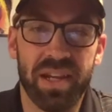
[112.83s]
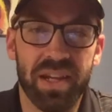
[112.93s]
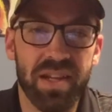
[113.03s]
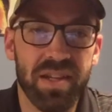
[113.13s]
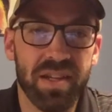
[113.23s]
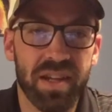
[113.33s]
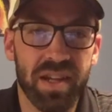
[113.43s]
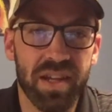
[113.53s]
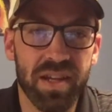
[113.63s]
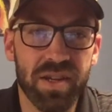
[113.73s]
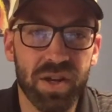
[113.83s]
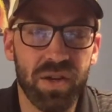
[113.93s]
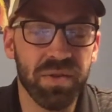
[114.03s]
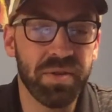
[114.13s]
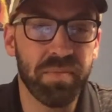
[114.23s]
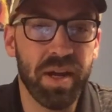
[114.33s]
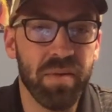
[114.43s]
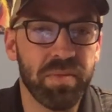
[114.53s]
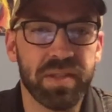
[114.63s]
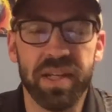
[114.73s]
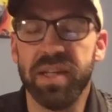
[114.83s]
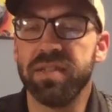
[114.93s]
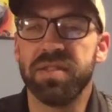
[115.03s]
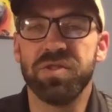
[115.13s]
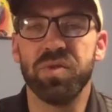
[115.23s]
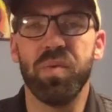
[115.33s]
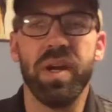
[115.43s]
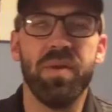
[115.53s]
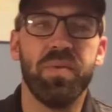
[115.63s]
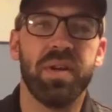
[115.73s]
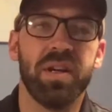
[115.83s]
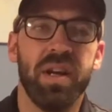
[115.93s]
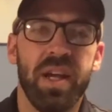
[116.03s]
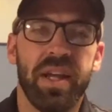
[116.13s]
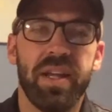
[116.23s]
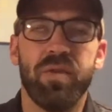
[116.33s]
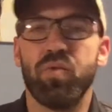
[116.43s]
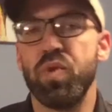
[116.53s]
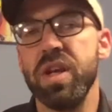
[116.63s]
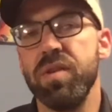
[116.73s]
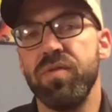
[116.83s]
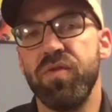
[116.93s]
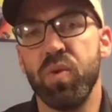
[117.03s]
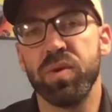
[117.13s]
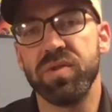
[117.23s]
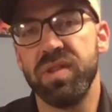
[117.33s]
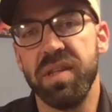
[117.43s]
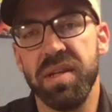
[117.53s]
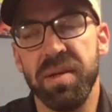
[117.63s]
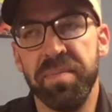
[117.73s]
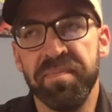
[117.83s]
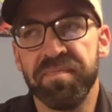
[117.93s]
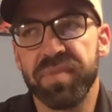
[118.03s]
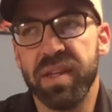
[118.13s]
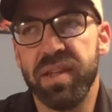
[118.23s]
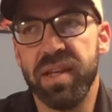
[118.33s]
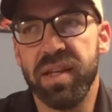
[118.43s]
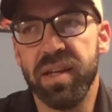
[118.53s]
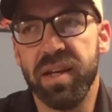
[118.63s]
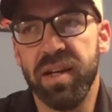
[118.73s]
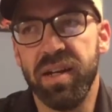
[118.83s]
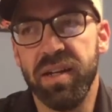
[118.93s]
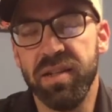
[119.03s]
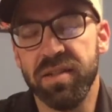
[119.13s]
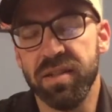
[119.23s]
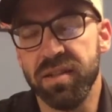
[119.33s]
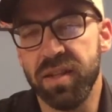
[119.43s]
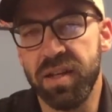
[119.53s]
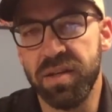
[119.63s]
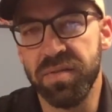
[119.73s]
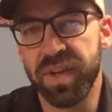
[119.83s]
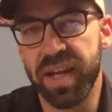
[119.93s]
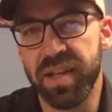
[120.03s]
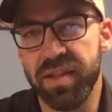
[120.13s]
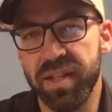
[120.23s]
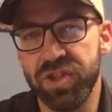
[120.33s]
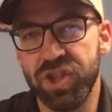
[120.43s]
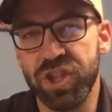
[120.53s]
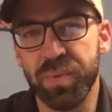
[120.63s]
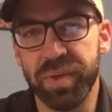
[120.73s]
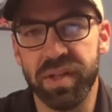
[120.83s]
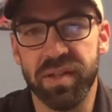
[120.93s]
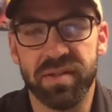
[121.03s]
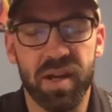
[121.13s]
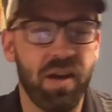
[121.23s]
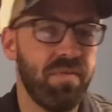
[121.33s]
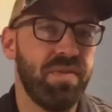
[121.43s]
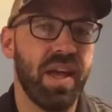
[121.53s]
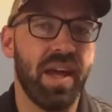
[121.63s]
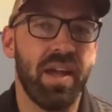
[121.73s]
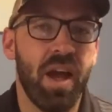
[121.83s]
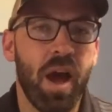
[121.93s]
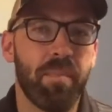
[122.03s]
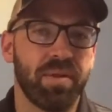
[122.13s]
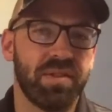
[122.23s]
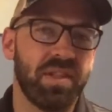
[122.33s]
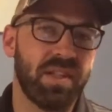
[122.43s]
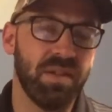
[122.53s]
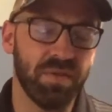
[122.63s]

He called them out, but did it in such a way where it reinforced the love and the genuineness of that particular